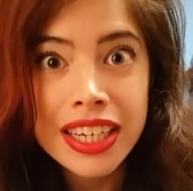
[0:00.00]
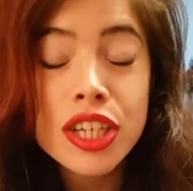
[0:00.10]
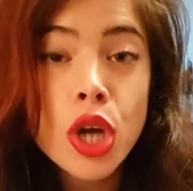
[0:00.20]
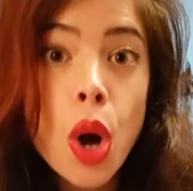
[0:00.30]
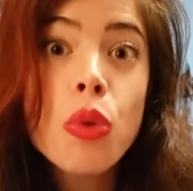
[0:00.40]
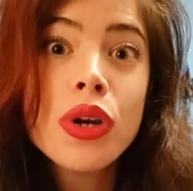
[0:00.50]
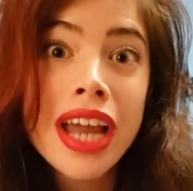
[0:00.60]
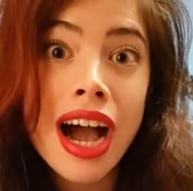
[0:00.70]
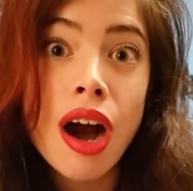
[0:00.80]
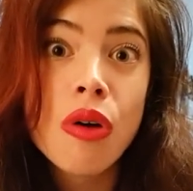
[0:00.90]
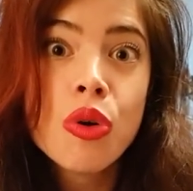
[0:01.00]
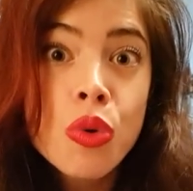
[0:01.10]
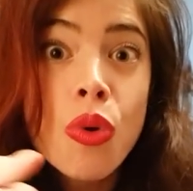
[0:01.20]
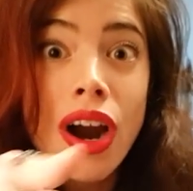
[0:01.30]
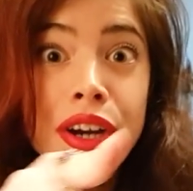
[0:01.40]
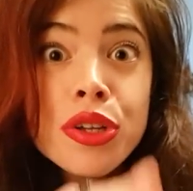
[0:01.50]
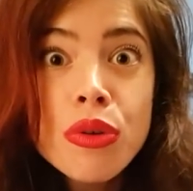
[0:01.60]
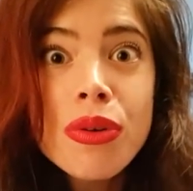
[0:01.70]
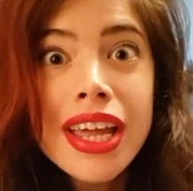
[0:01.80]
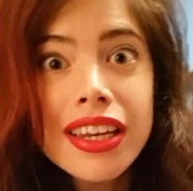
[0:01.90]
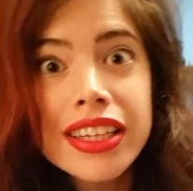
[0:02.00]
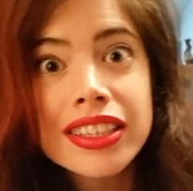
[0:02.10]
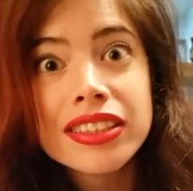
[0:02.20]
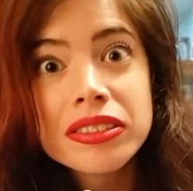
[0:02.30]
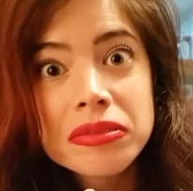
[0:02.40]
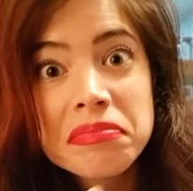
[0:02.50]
know now who are you really.